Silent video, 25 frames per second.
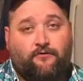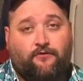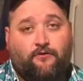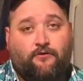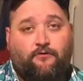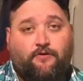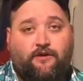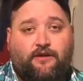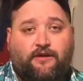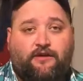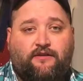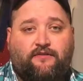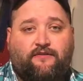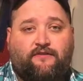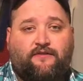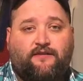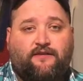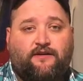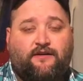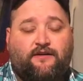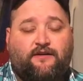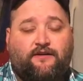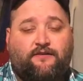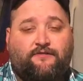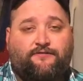Don't get
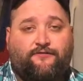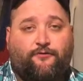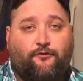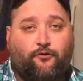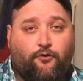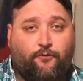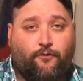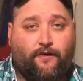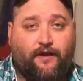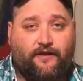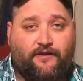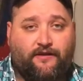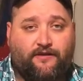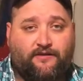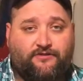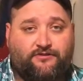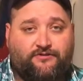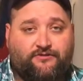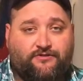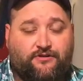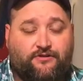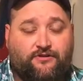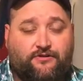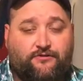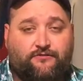fooled by this
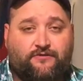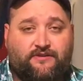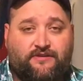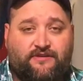drone.